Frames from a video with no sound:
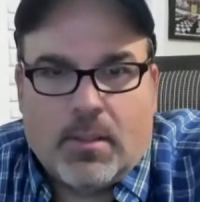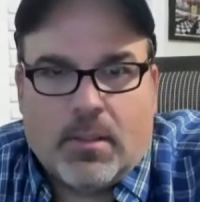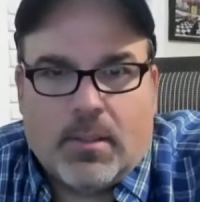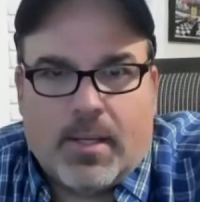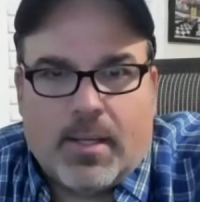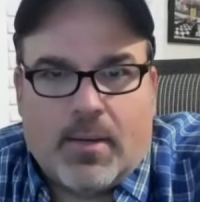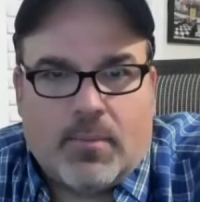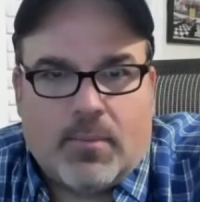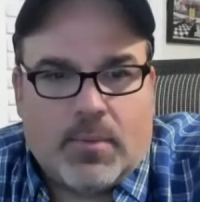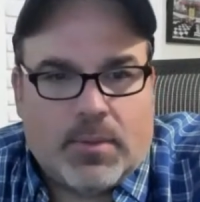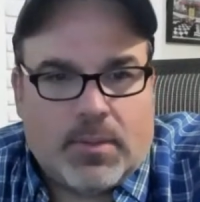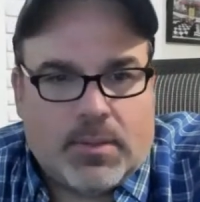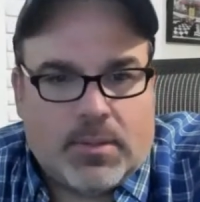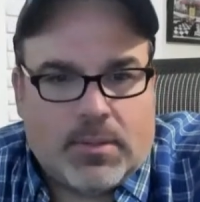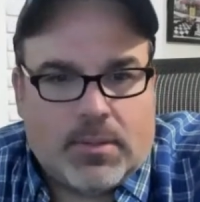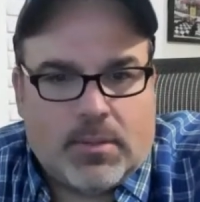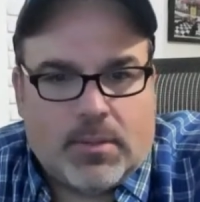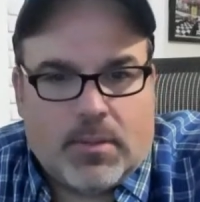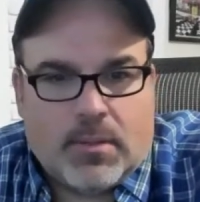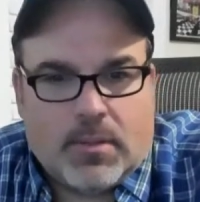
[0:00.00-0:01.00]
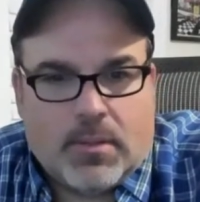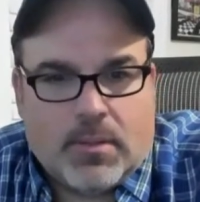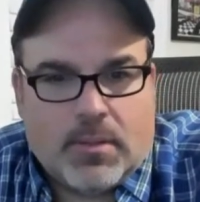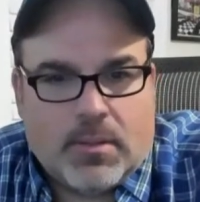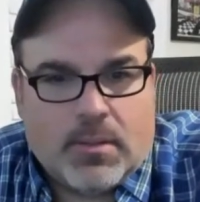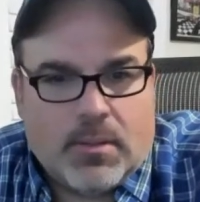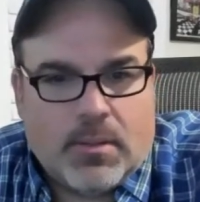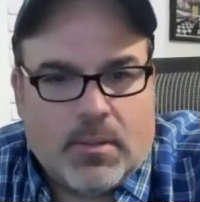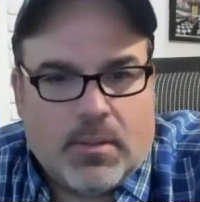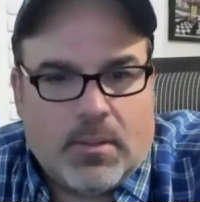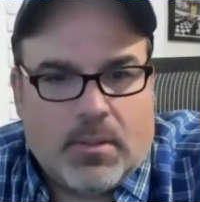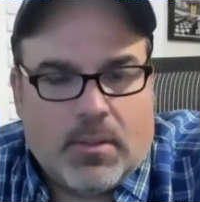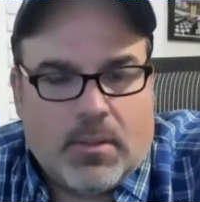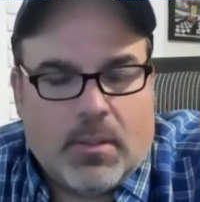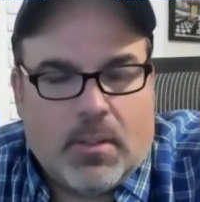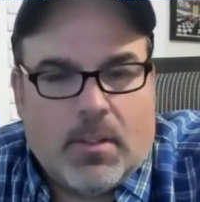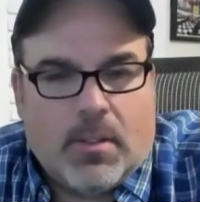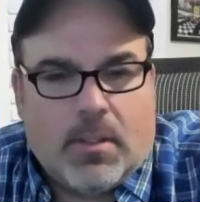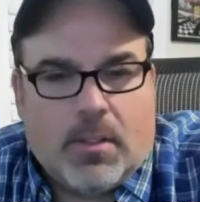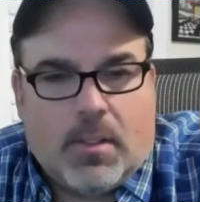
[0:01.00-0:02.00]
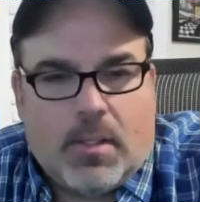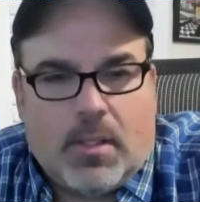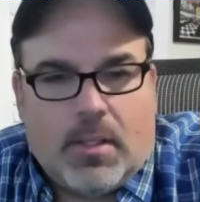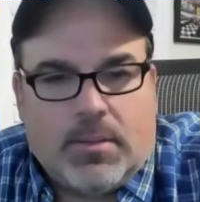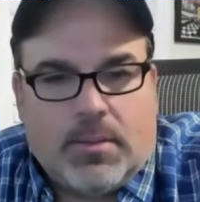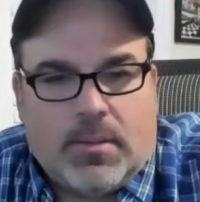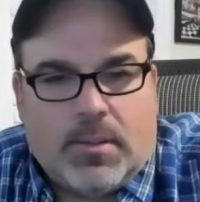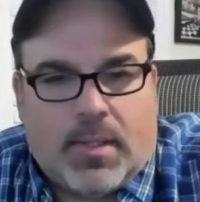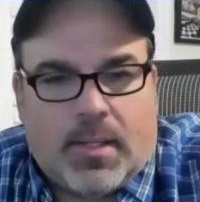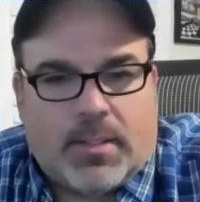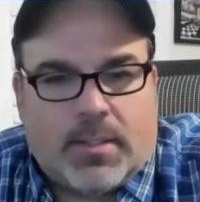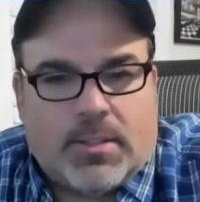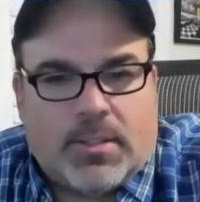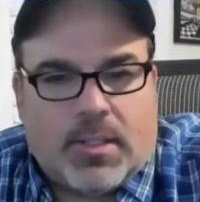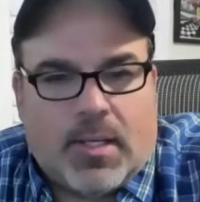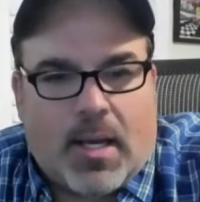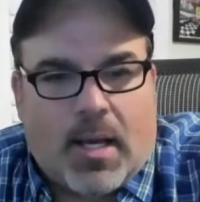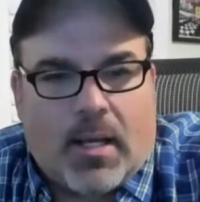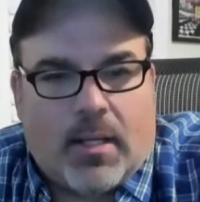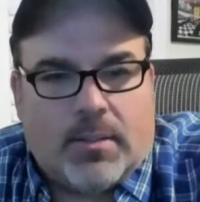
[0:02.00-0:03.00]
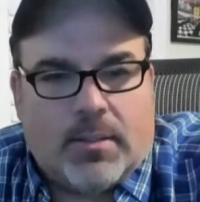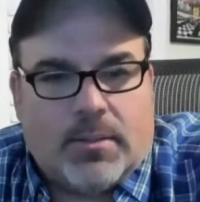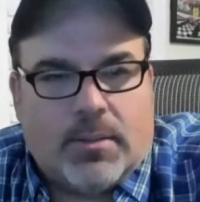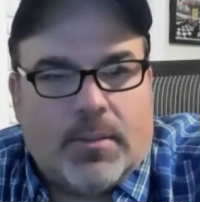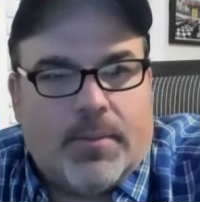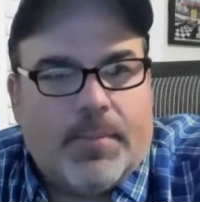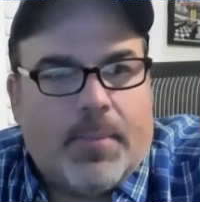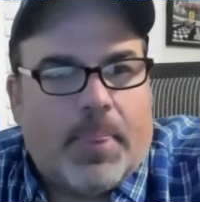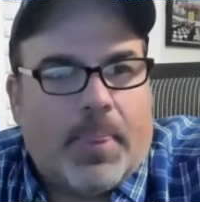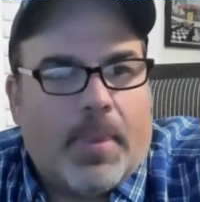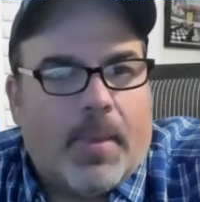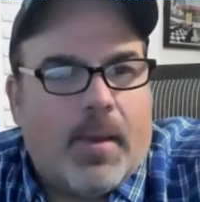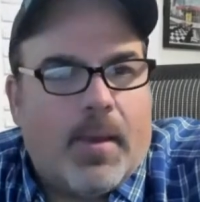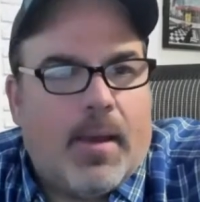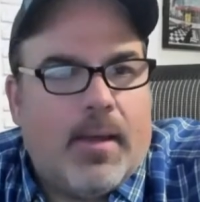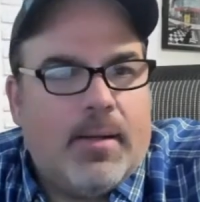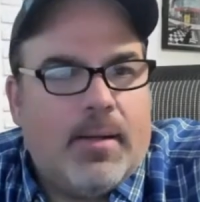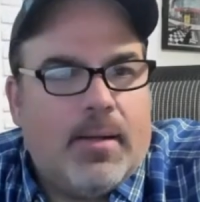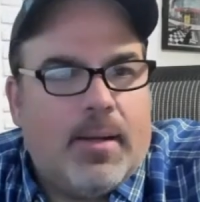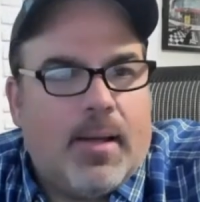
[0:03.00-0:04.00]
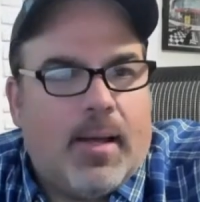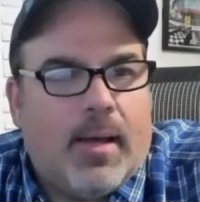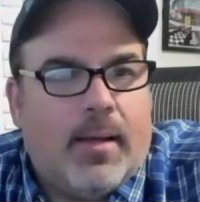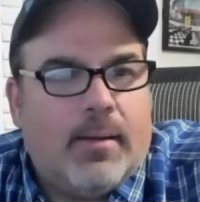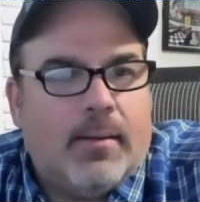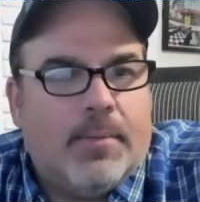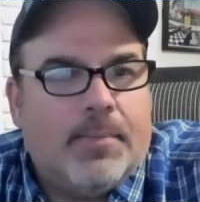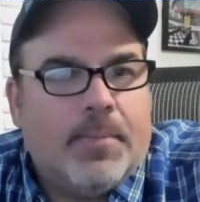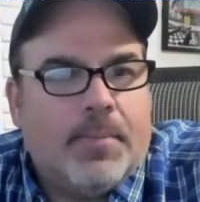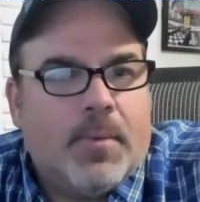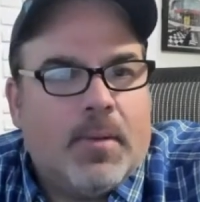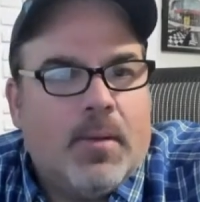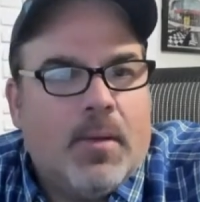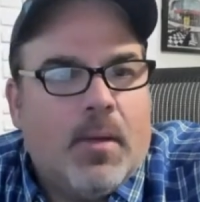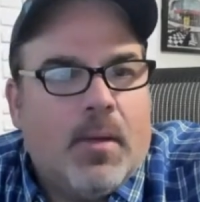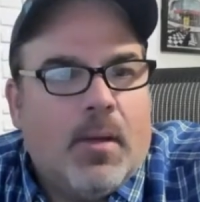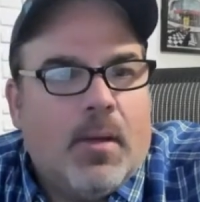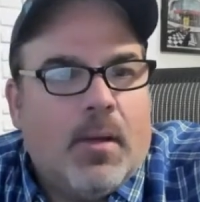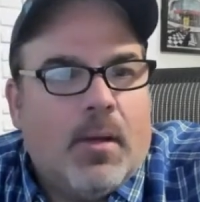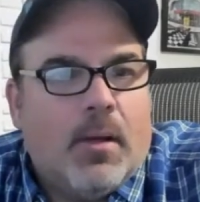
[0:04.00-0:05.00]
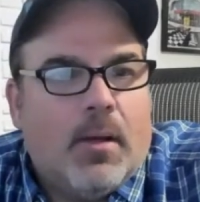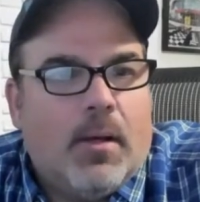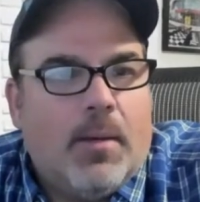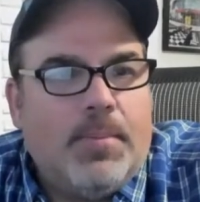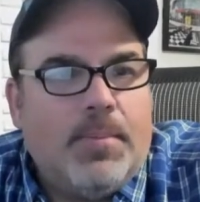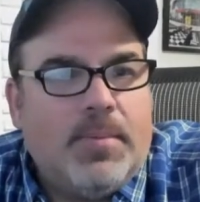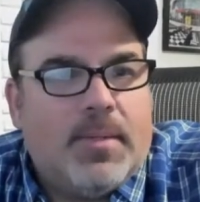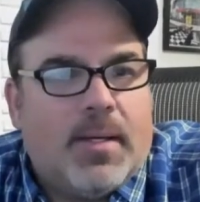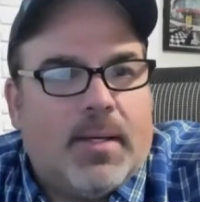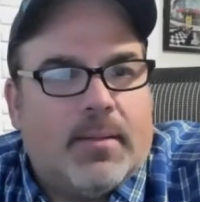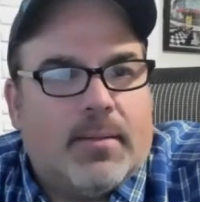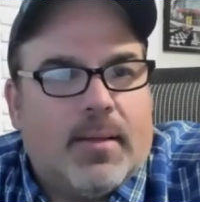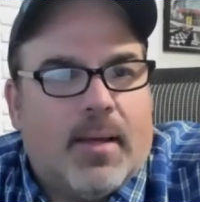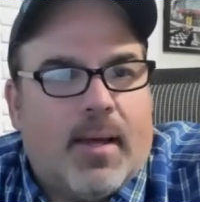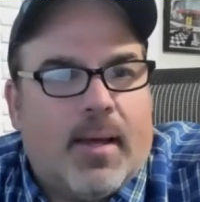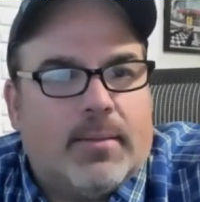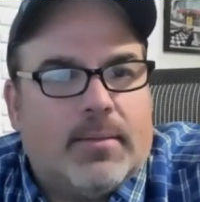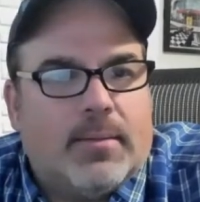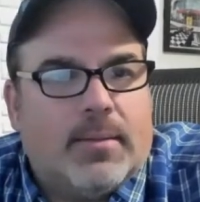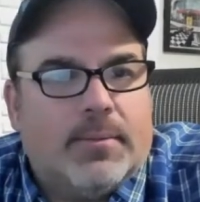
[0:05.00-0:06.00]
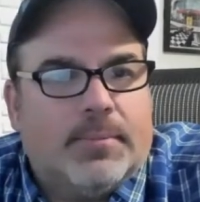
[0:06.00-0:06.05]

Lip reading: That was yesterday's challenge. I did not update that.